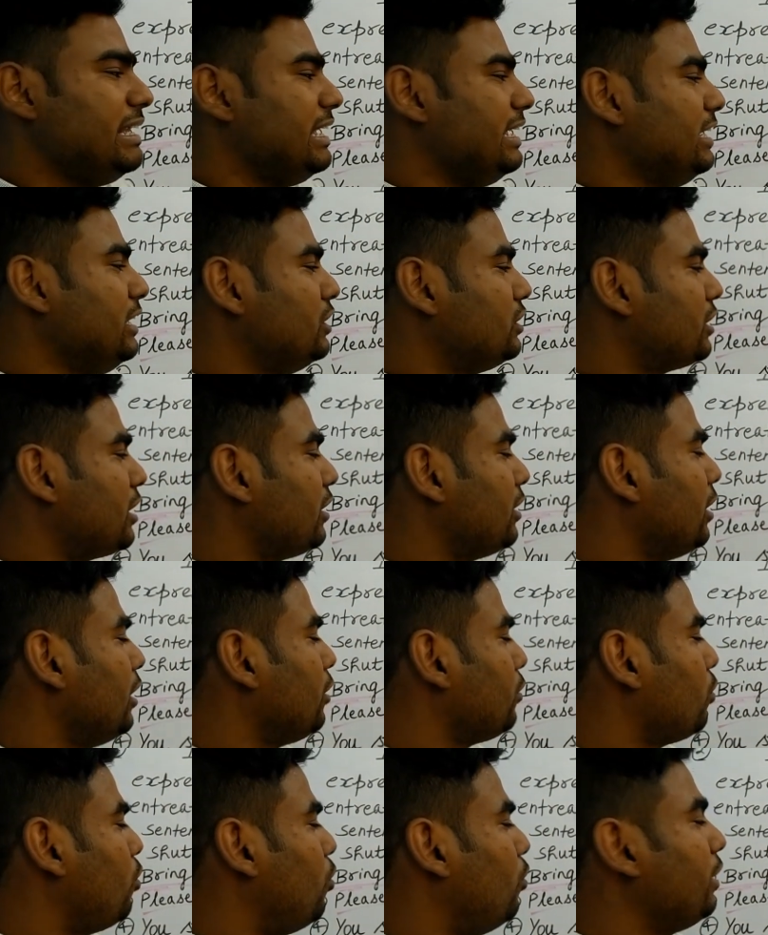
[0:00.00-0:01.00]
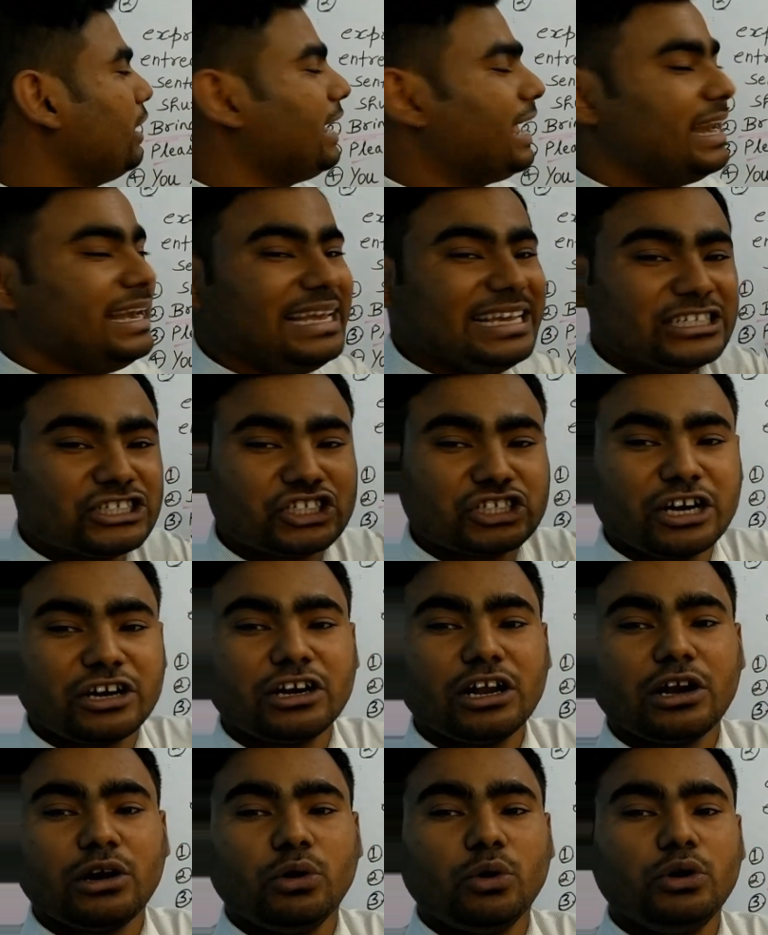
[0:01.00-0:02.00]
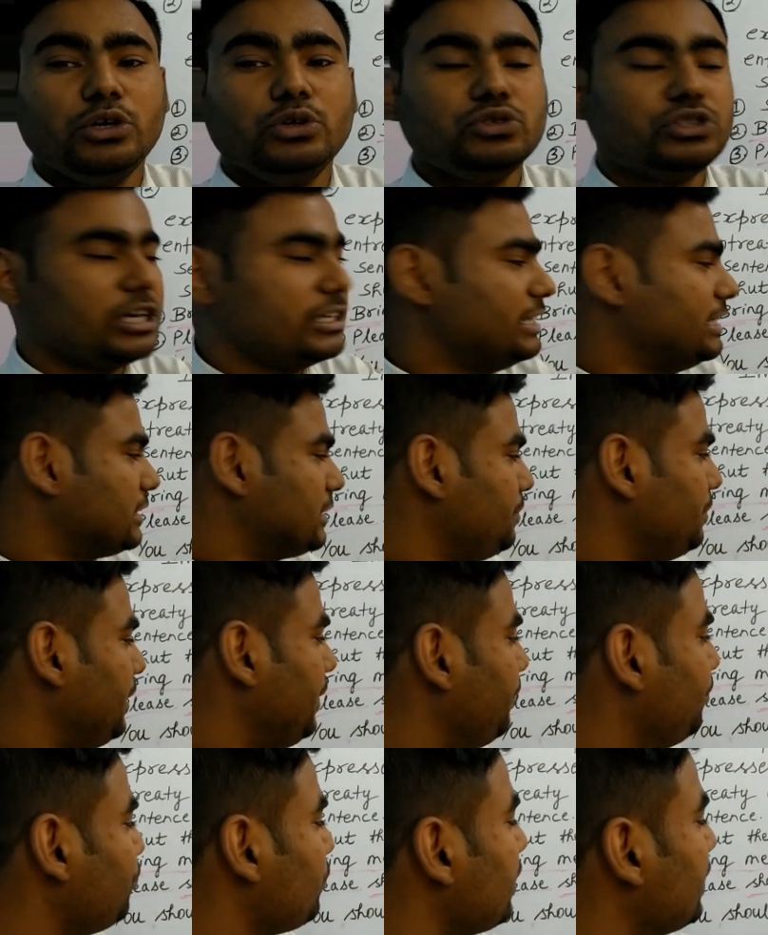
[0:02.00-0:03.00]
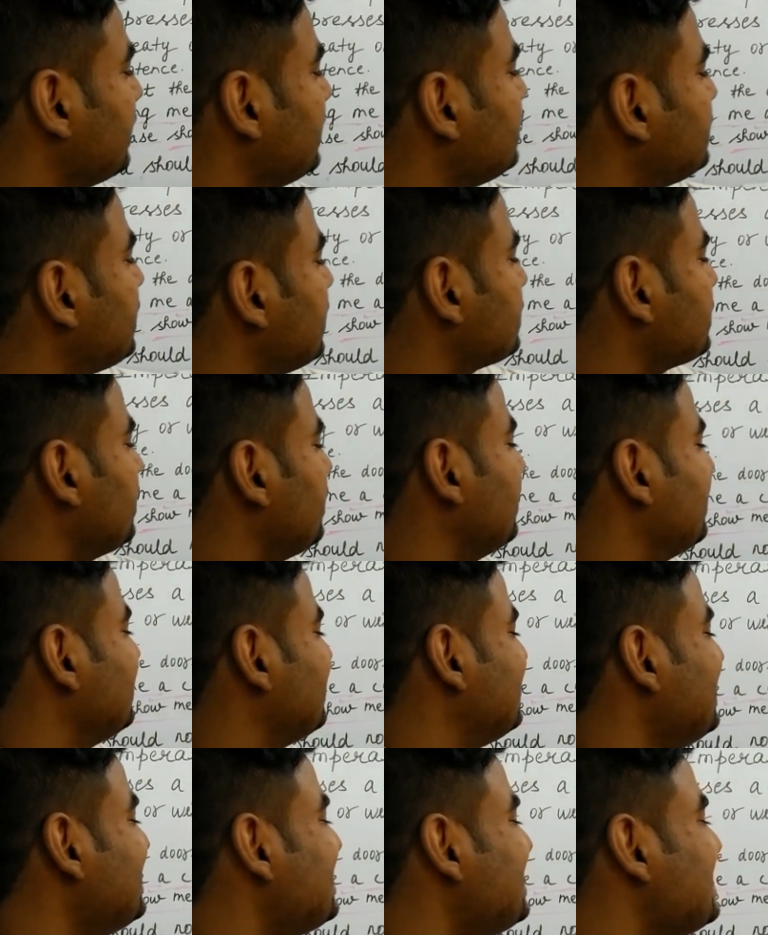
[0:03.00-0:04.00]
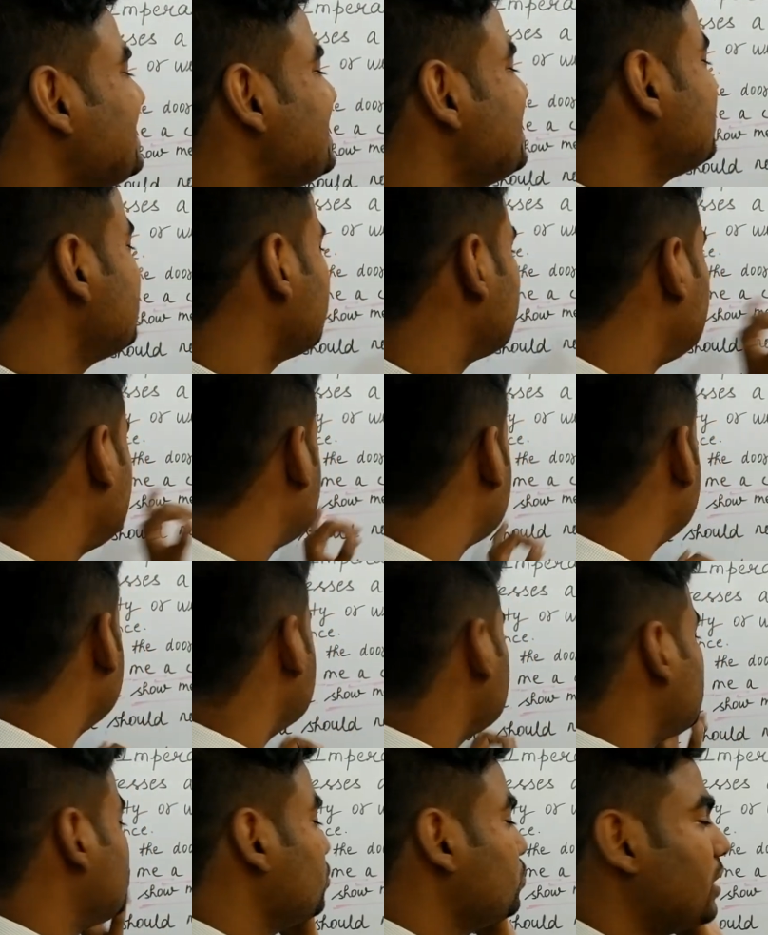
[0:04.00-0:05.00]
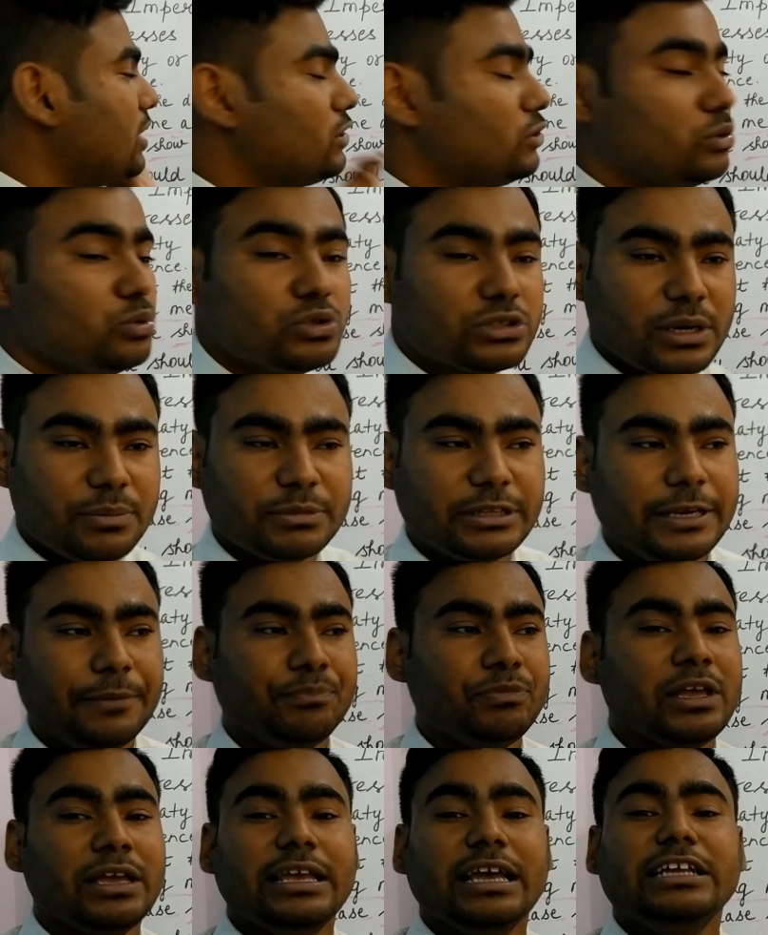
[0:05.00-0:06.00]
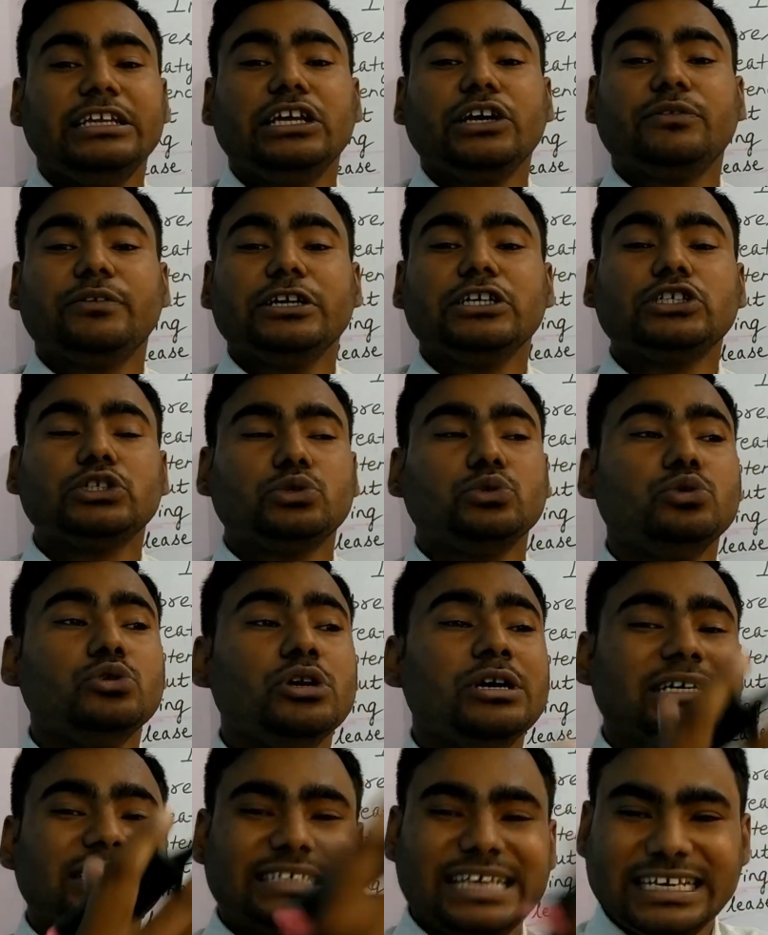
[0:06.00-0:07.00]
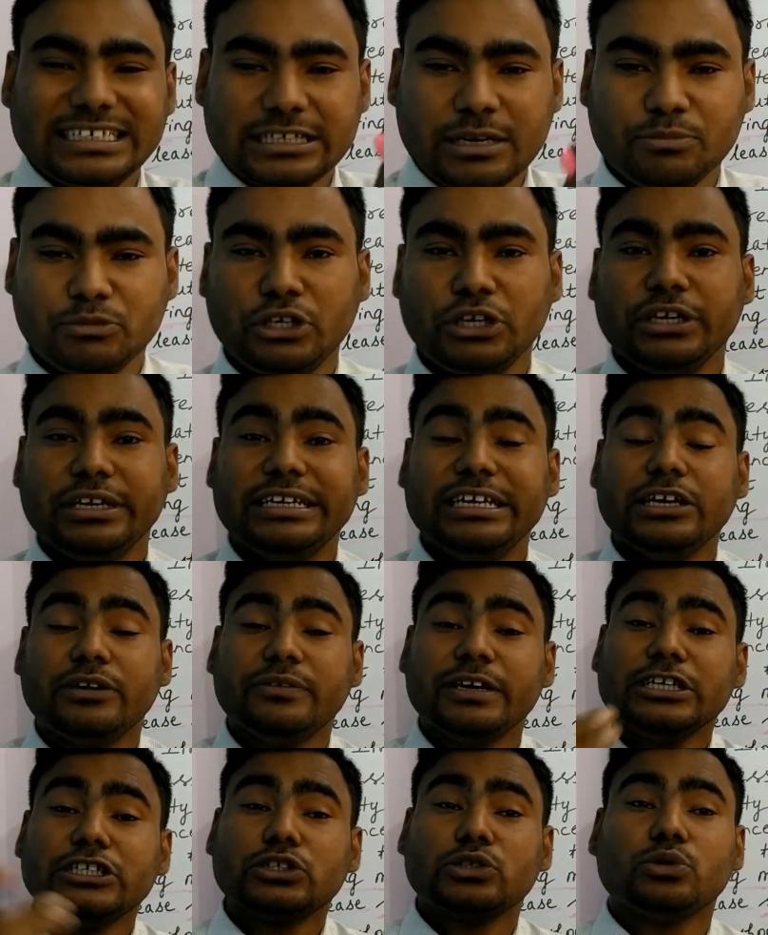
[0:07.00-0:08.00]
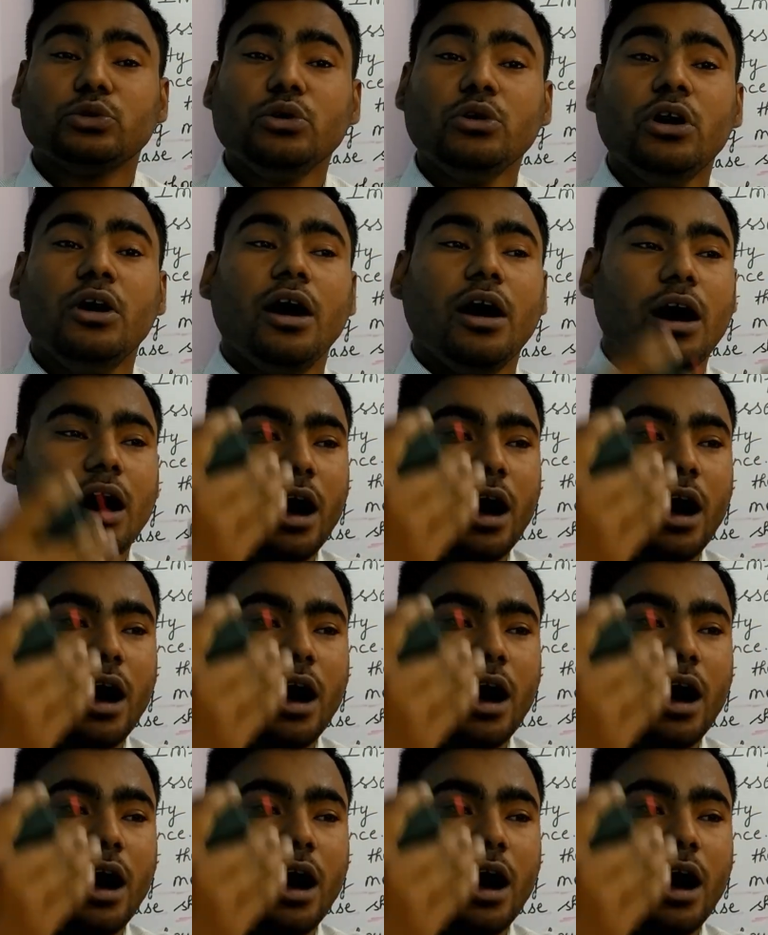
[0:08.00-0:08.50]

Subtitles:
internal road, any external road you suggest me. Station. This is the request to do something. A request to say something. Request to